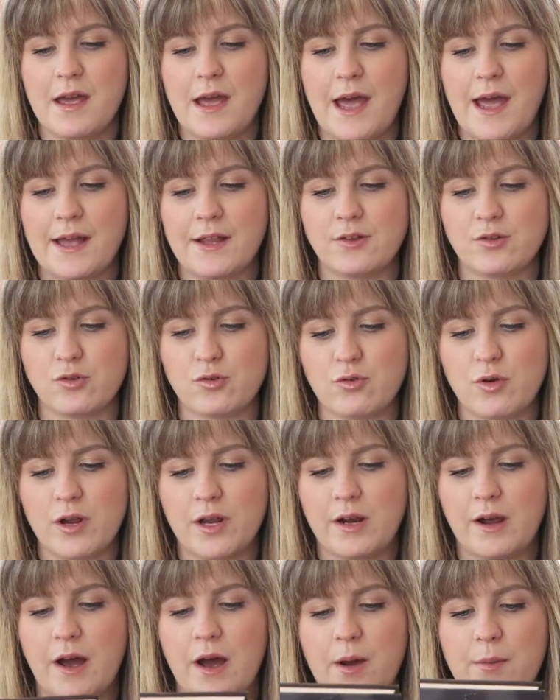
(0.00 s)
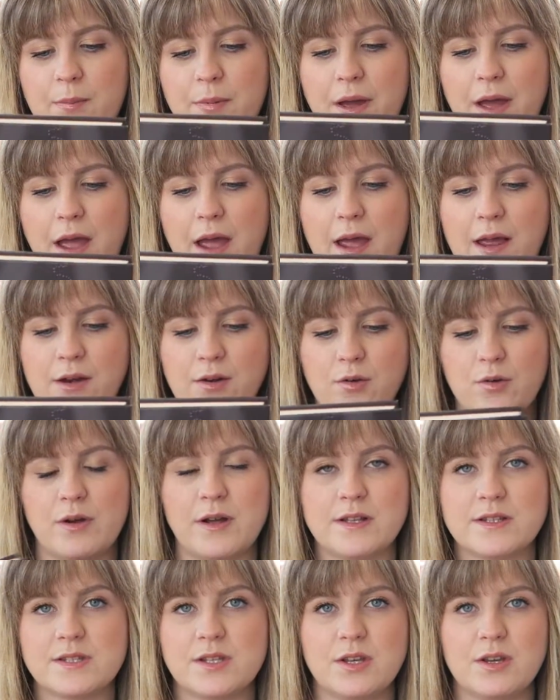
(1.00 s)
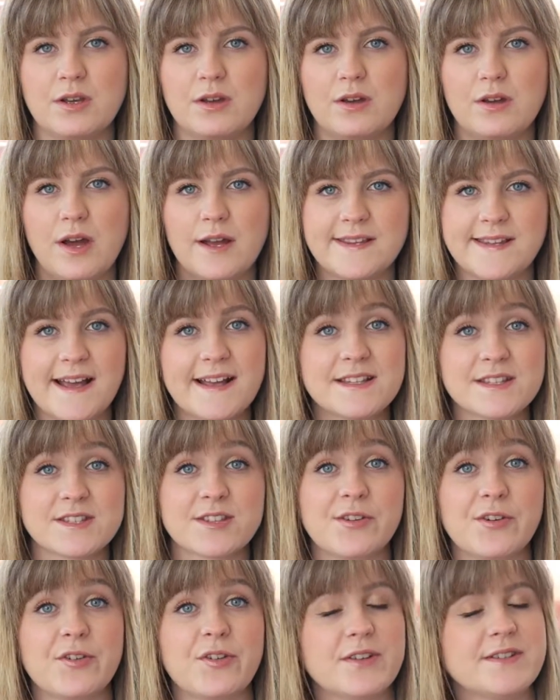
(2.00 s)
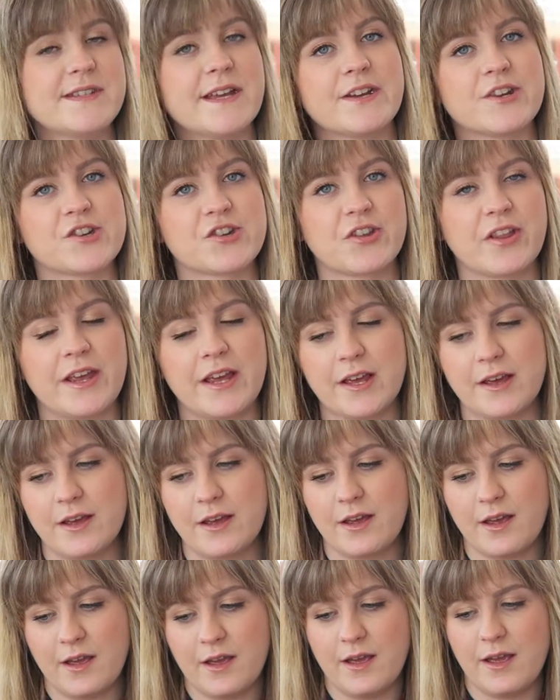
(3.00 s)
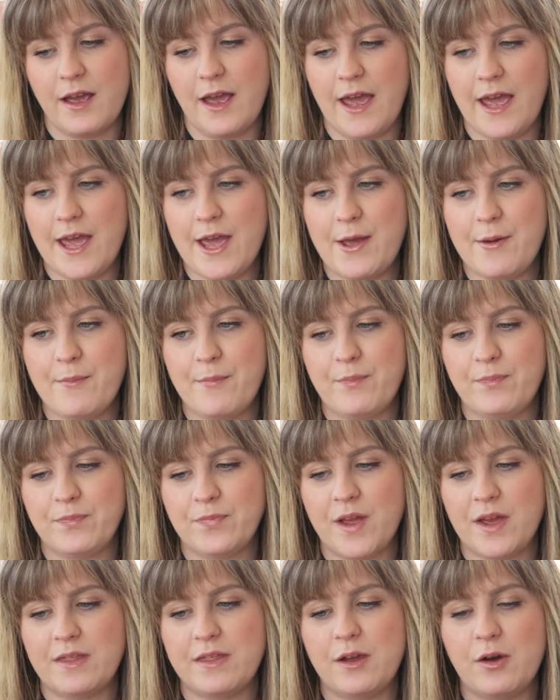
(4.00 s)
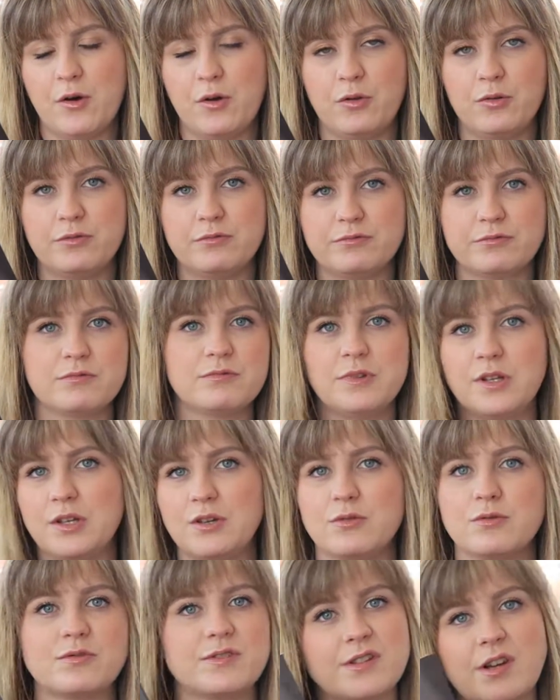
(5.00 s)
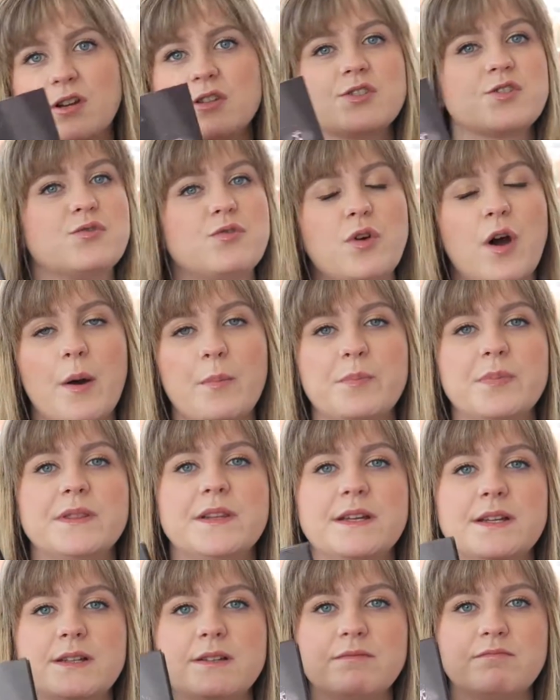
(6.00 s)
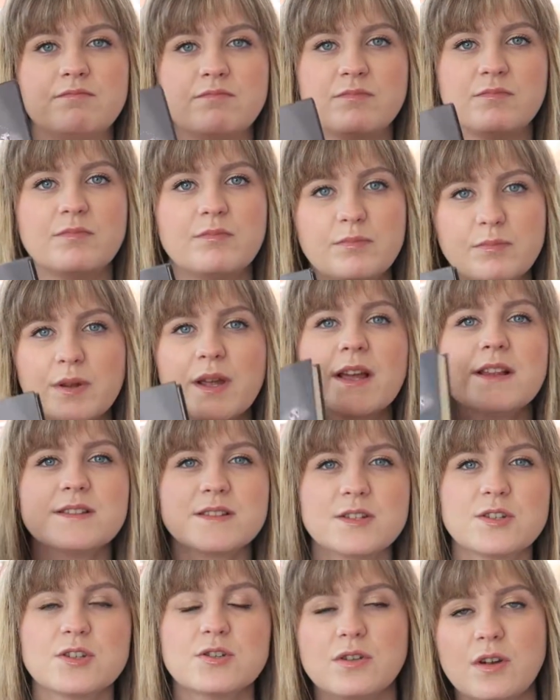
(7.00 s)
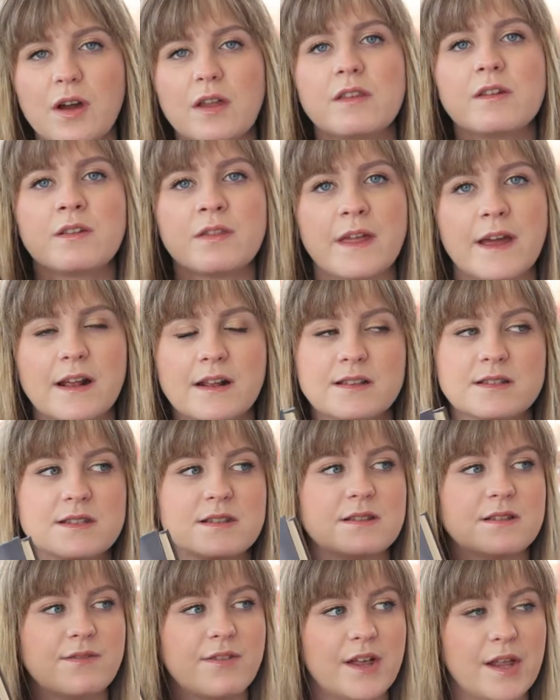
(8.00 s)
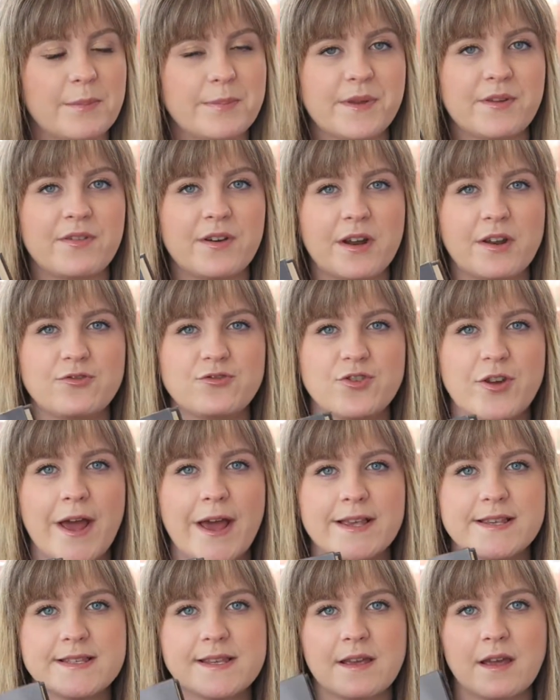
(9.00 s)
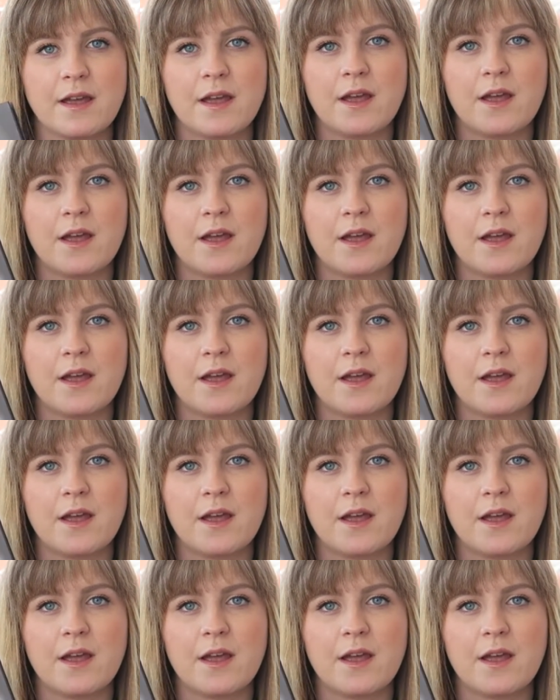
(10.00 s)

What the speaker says: and growing up and going to a dance school essentially, and they all, start to grow up and they begin to do other things and develop different interests.